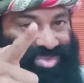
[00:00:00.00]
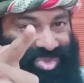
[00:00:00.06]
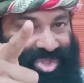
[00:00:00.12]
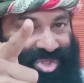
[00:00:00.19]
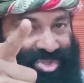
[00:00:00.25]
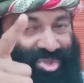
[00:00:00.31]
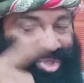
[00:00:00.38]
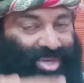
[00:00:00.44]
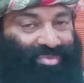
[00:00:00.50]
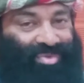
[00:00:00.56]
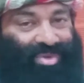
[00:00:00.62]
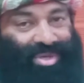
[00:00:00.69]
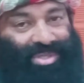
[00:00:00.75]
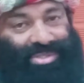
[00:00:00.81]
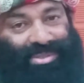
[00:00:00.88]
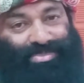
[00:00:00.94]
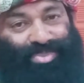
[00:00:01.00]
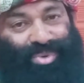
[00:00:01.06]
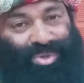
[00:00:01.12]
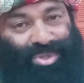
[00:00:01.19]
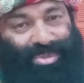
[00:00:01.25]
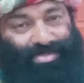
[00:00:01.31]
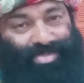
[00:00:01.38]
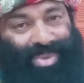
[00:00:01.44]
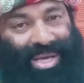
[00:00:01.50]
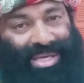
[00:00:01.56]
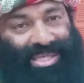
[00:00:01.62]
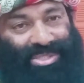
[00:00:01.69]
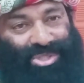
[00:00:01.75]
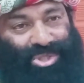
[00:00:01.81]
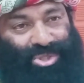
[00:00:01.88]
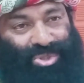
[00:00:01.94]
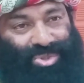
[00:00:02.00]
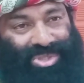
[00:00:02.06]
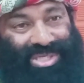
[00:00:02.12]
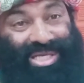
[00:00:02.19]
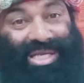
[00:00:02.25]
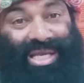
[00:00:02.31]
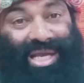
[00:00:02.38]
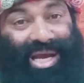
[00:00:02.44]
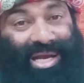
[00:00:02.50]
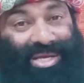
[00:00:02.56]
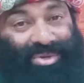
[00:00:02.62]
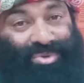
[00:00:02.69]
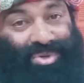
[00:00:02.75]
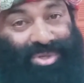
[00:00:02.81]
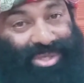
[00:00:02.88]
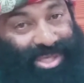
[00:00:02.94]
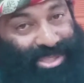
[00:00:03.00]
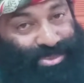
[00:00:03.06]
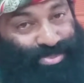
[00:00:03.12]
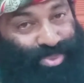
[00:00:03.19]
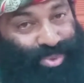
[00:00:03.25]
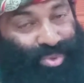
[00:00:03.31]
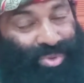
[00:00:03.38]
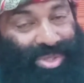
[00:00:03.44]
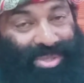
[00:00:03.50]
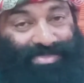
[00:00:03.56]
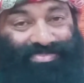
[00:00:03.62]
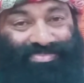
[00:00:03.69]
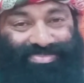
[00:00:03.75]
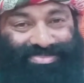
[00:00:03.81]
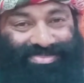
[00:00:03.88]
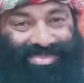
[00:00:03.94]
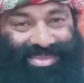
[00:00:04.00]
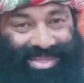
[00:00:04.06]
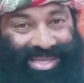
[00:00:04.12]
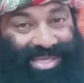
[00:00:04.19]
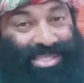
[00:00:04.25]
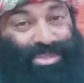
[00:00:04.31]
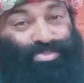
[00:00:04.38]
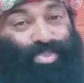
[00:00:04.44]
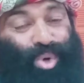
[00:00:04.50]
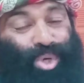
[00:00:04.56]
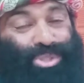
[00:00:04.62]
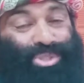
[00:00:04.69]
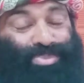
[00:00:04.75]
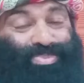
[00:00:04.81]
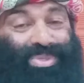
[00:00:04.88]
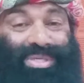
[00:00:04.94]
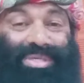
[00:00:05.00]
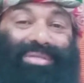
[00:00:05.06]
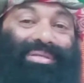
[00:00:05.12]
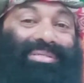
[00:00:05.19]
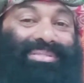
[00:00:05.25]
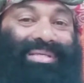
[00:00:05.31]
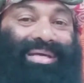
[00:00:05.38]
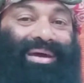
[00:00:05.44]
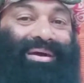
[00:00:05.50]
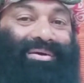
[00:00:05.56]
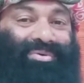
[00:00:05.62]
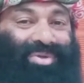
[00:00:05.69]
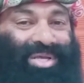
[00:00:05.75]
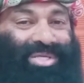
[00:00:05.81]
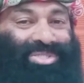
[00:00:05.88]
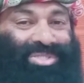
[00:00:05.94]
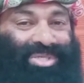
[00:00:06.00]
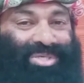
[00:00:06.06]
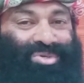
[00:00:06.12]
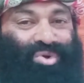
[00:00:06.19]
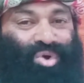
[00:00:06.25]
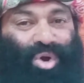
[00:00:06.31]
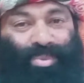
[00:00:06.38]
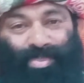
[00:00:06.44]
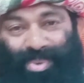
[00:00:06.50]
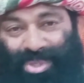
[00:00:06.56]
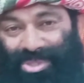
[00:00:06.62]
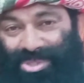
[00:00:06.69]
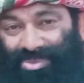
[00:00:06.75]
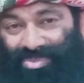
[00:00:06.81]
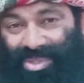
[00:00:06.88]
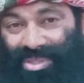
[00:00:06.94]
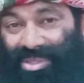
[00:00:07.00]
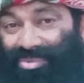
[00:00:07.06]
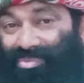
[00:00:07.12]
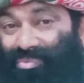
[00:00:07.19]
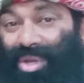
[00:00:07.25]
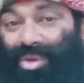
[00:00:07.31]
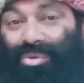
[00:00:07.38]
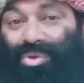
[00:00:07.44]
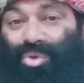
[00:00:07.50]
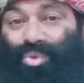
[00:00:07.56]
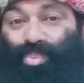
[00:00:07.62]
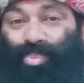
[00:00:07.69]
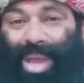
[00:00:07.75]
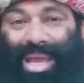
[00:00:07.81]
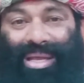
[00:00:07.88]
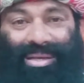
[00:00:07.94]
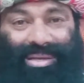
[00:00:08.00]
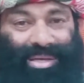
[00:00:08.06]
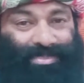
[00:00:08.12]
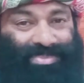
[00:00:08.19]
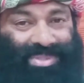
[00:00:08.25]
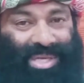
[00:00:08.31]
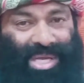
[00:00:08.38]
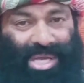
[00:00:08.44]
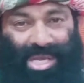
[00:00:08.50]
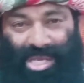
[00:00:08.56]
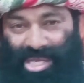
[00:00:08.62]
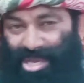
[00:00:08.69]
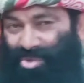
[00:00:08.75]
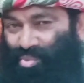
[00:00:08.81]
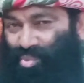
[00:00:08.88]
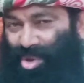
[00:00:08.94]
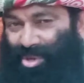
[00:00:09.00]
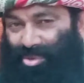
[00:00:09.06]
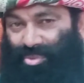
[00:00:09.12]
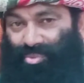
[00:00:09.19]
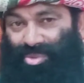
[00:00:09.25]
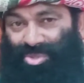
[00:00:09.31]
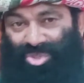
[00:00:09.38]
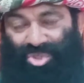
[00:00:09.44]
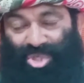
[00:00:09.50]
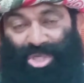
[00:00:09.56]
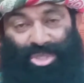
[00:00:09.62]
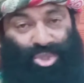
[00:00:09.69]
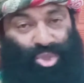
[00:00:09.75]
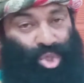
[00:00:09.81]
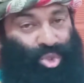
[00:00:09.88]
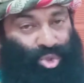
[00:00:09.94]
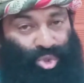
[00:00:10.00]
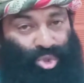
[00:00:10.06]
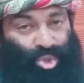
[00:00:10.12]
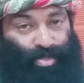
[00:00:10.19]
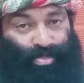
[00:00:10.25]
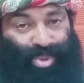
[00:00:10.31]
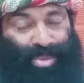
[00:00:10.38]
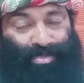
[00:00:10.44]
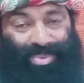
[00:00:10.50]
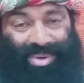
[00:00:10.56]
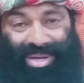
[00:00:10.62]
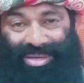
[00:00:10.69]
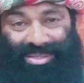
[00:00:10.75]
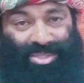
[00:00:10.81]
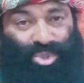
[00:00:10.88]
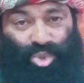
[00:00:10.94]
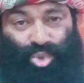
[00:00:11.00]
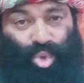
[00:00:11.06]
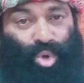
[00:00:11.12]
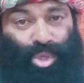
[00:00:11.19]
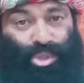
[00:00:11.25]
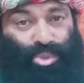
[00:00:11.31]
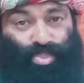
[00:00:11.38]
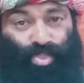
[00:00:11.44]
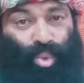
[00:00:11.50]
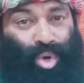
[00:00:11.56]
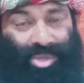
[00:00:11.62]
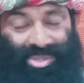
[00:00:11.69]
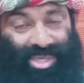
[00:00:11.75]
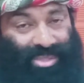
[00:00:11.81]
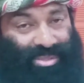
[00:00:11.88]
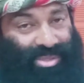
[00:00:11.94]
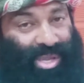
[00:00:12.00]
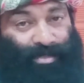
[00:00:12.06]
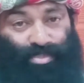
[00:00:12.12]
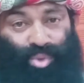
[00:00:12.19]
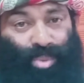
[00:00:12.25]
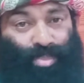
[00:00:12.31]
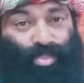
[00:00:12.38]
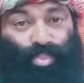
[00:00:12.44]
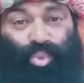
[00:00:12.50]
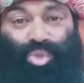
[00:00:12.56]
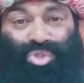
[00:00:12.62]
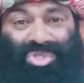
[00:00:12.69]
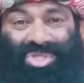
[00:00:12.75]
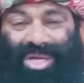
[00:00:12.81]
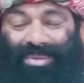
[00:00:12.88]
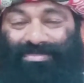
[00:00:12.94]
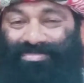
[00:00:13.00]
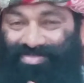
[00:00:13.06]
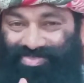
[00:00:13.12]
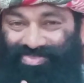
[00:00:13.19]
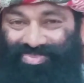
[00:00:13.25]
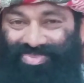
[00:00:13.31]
think three fingers are pointed back at you. Lee Iacocca has proved it that is possible in his Chrysler Corporation when they went to bankrupt. He went straight talk to the people and he spoke and kept on pushing.